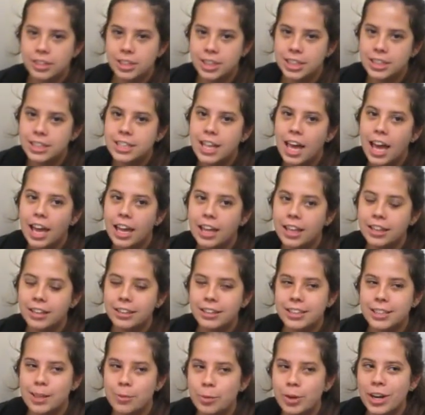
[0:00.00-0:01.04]
She's like
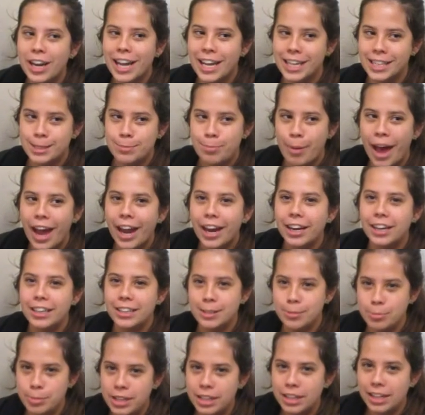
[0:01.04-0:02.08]
someone I aspire
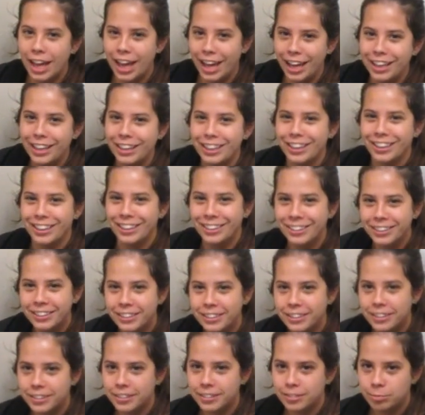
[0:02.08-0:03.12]
to be like.
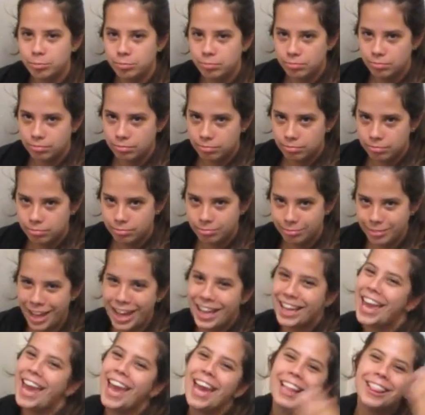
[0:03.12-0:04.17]

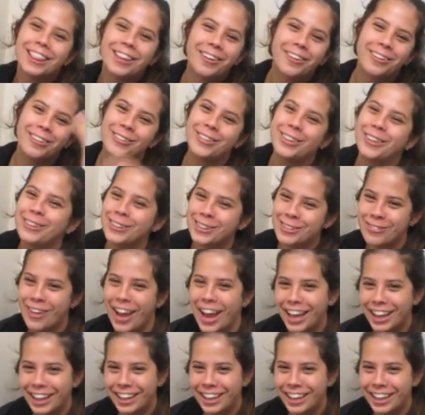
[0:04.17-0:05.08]
I can't know. I'm too smiling.